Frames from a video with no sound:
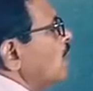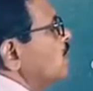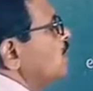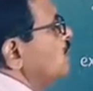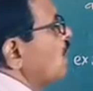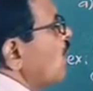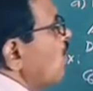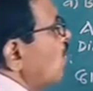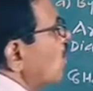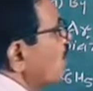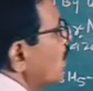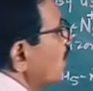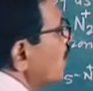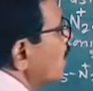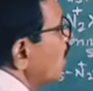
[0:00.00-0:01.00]
This on
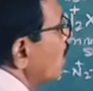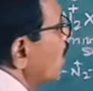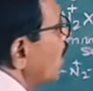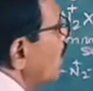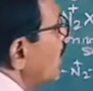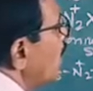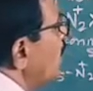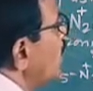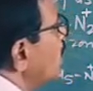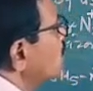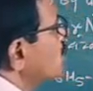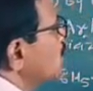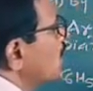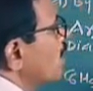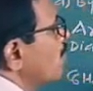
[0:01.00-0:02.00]

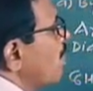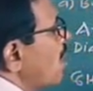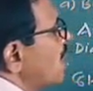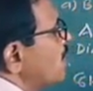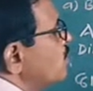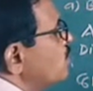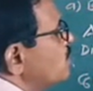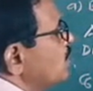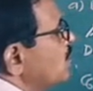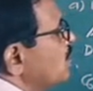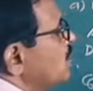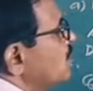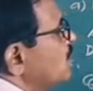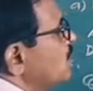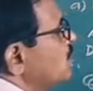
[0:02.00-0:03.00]
reduction by using
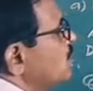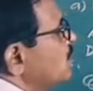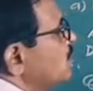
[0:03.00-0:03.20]
this